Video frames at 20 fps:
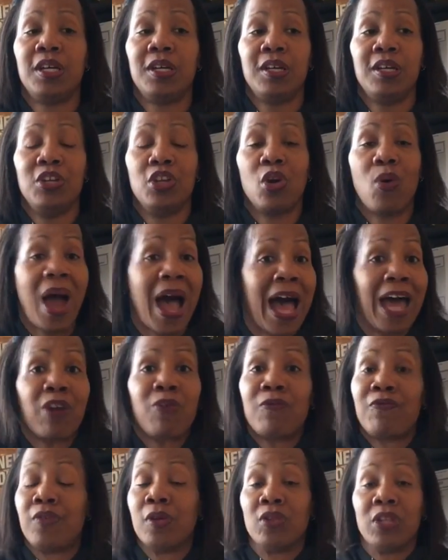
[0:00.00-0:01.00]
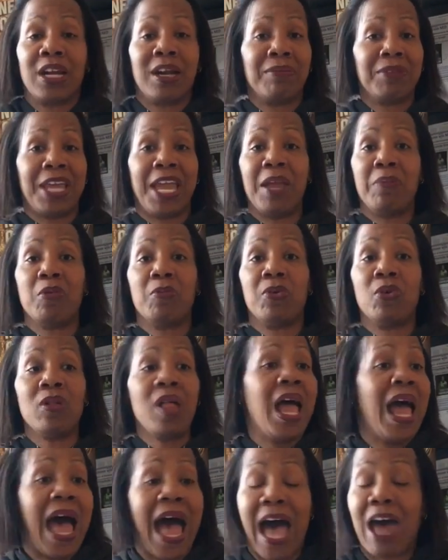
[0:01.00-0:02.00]
You know, I don't feel that I'm capable.
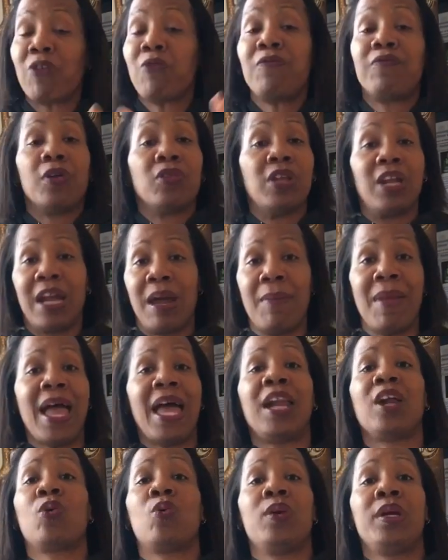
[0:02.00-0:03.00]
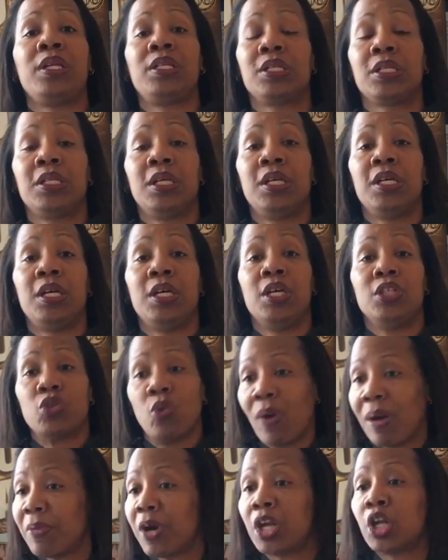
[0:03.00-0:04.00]
I don't feel that I'm adequate. So
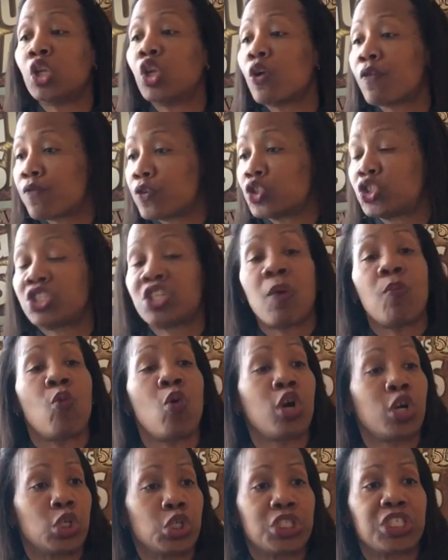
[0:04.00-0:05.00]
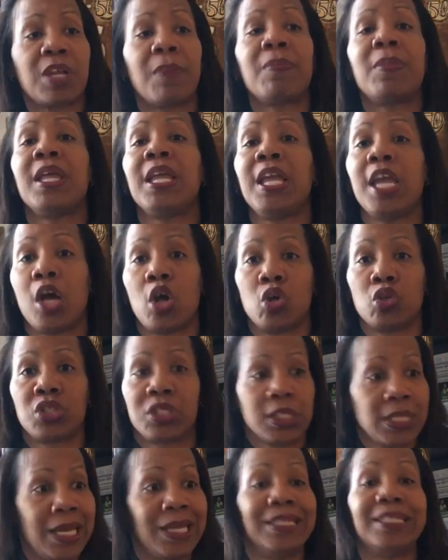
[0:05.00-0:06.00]
I'm going to look for someone or something else
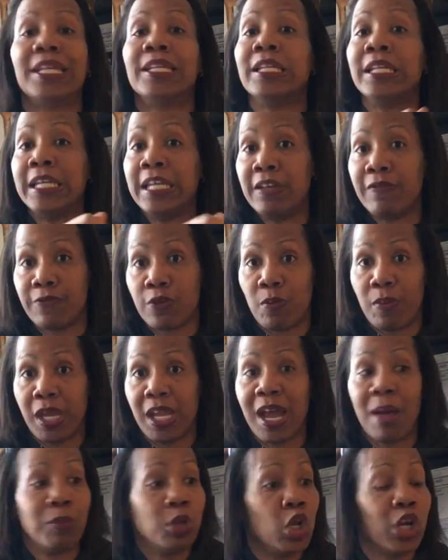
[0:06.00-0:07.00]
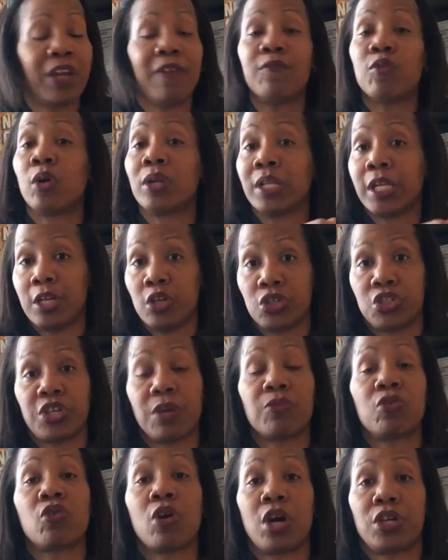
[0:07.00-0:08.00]
to lead for me. I'm looking for a leadership
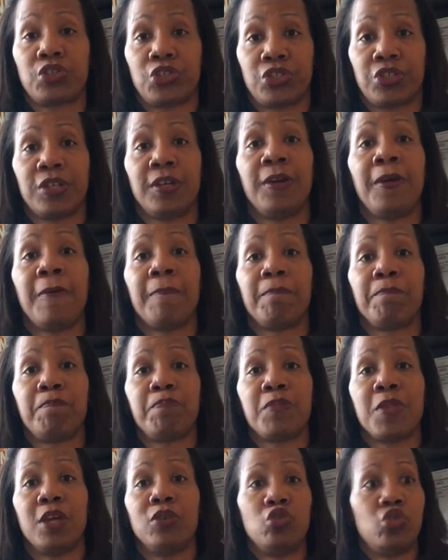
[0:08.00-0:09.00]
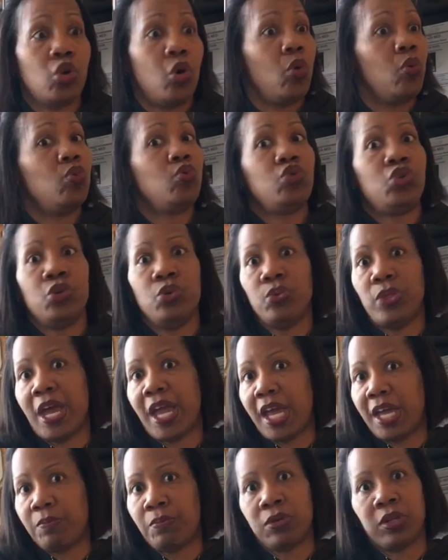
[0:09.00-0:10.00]
crutch. Don't do
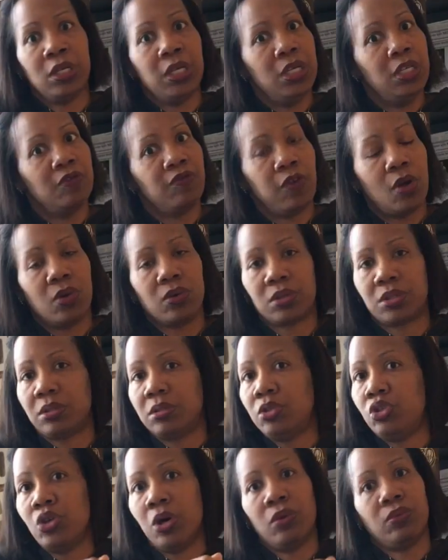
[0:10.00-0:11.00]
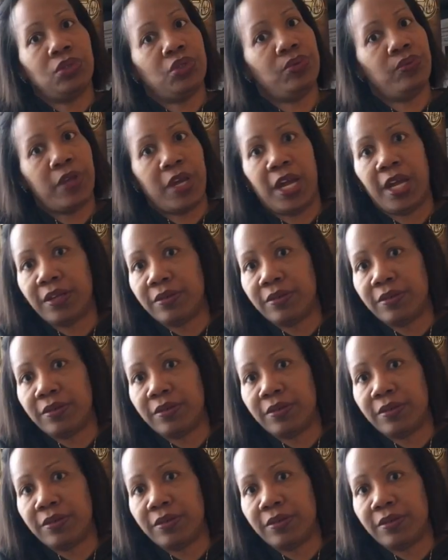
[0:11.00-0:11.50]
that, please, folks. Don't do that.